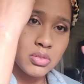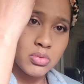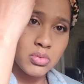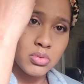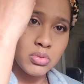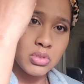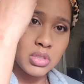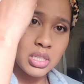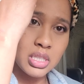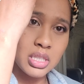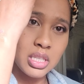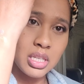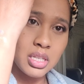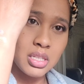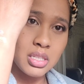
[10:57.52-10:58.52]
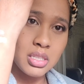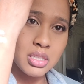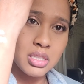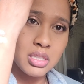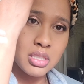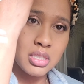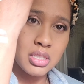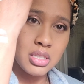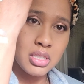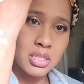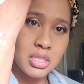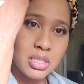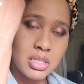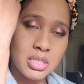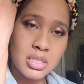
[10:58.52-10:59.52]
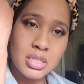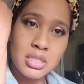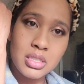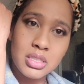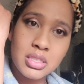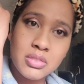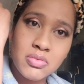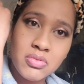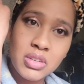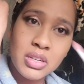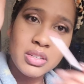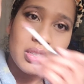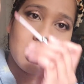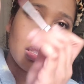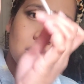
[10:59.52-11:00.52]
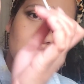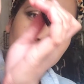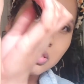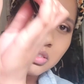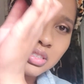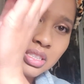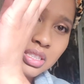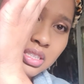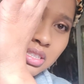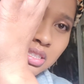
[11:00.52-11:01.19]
Ooh, look at that. It's very glittery.